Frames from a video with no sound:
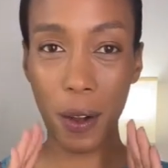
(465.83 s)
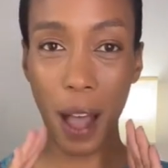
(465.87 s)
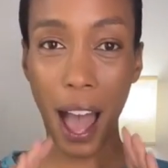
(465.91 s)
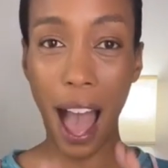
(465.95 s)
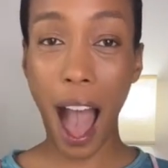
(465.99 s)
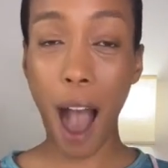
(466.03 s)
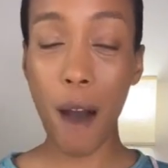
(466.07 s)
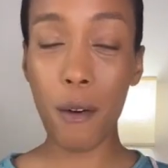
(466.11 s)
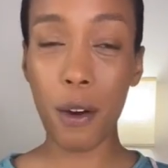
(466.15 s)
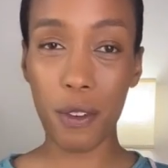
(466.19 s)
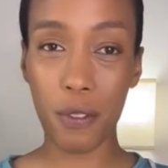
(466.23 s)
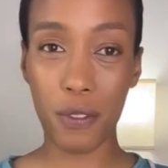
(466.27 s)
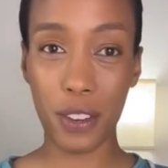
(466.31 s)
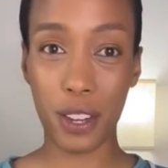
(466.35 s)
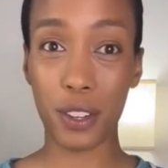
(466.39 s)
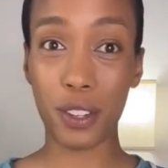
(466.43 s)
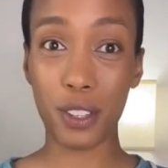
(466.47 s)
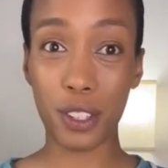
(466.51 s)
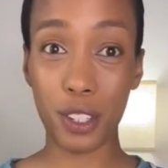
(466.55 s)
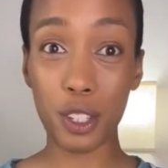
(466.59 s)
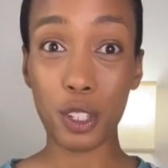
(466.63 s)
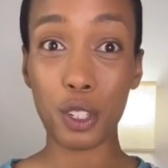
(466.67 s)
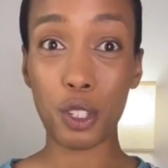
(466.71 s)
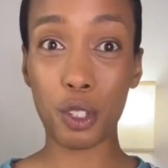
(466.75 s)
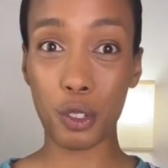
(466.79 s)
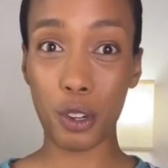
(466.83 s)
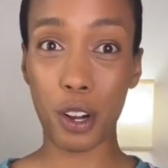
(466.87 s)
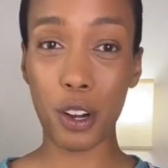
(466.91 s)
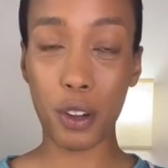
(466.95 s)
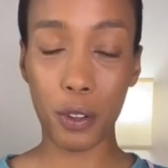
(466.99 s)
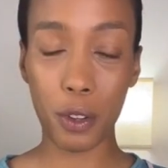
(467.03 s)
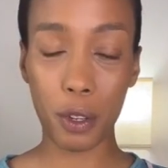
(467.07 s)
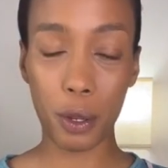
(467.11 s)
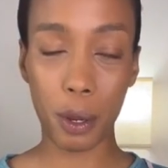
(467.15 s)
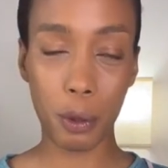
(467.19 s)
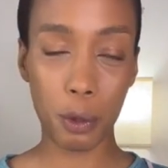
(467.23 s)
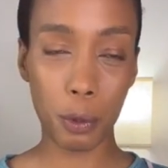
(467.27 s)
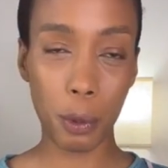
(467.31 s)
how it feels to
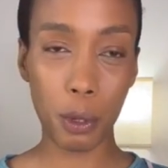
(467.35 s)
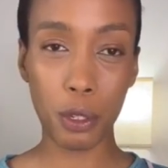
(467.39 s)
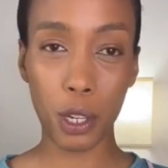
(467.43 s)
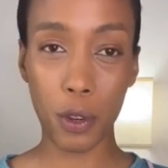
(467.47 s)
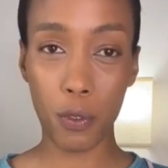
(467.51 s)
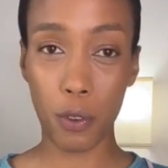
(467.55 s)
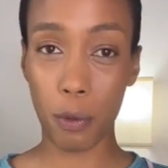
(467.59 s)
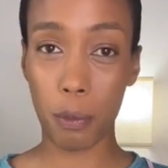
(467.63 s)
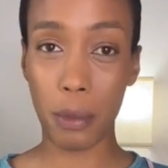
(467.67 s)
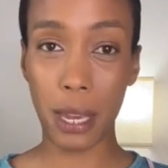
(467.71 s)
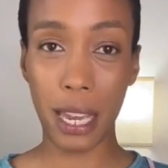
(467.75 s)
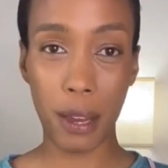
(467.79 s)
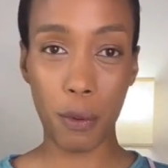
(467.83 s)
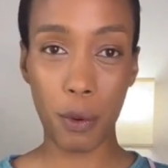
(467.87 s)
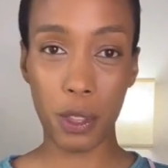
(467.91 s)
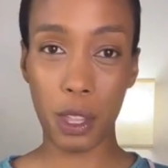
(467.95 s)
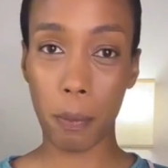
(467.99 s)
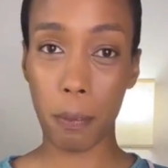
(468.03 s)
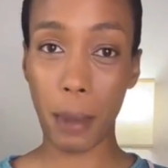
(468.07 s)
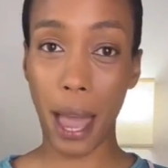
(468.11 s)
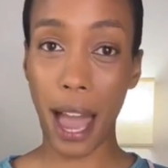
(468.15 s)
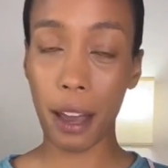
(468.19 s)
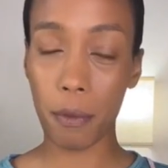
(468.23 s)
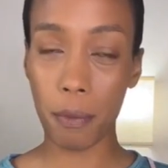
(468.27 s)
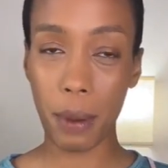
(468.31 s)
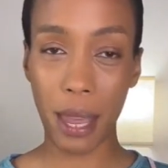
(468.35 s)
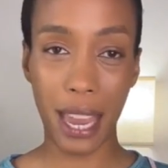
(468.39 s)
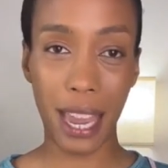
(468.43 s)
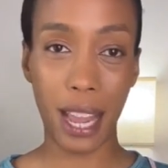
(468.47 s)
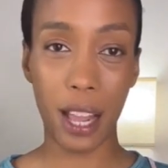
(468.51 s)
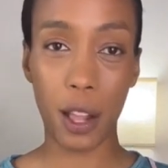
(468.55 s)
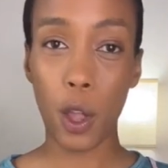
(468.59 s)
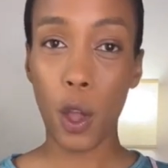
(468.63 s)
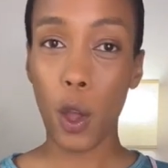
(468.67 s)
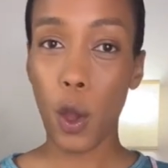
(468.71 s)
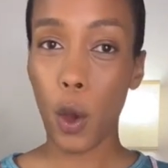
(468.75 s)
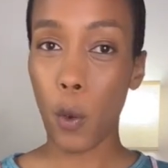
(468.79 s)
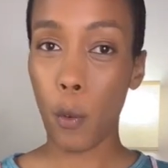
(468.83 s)
struggle, especially for me with the back
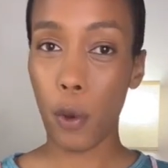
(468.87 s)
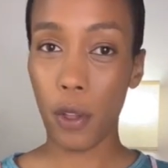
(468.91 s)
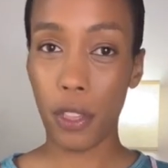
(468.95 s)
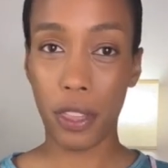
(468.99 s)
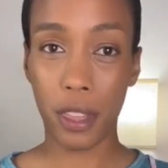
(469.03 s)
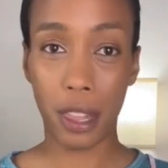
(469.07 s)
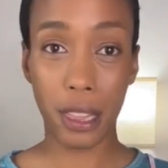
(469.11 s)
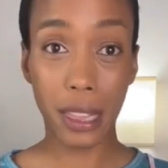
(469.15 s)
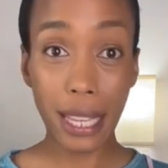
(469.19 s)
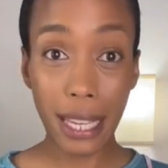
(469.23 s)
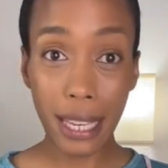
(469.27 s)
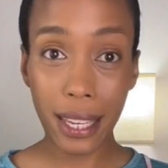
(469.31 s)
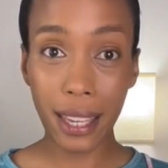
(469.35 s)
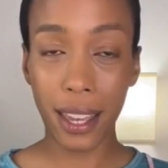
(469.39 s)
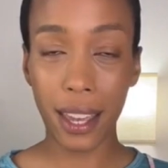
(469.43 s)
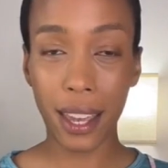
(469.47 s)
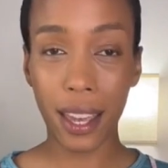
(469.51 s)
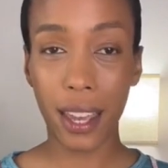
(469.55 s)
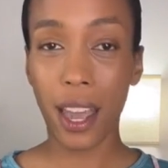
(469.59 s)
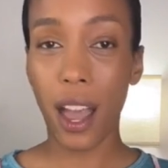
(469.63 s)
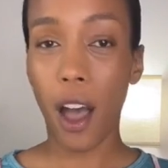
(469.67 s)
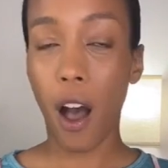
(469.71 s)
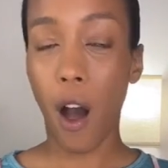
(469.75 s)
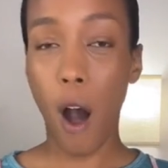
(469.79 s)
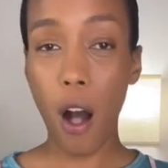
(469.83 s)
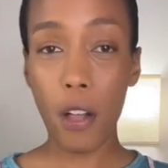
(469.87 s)
pain, with the leaking.